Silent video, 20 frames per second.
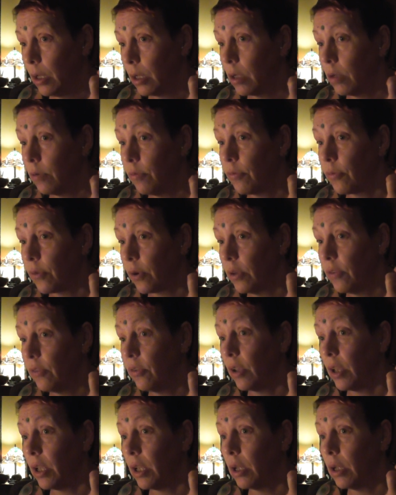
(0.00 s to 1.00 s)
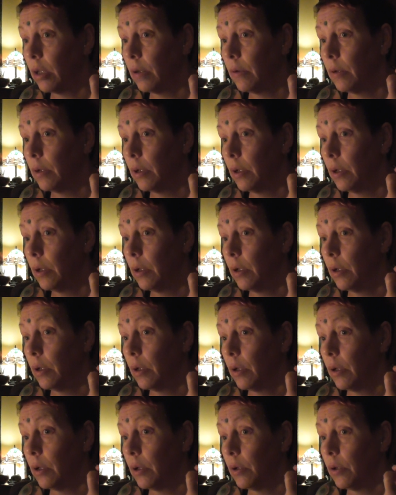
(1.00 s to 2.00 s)
confronting
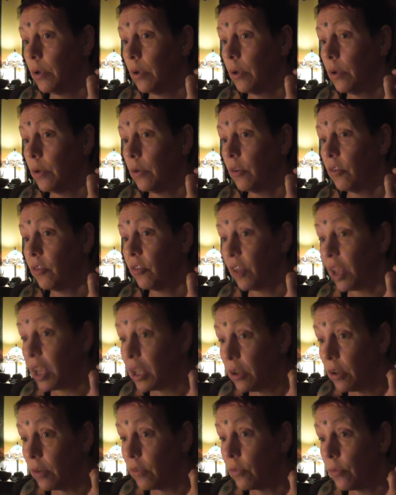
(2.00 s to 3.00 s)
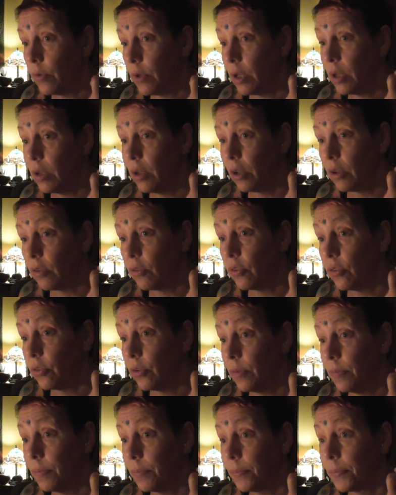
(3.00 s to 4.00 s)
the sickness within
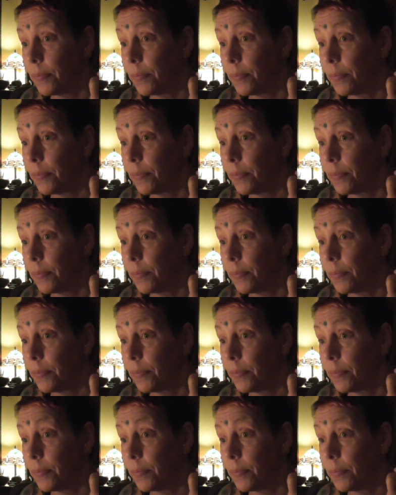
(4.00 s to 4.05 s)
us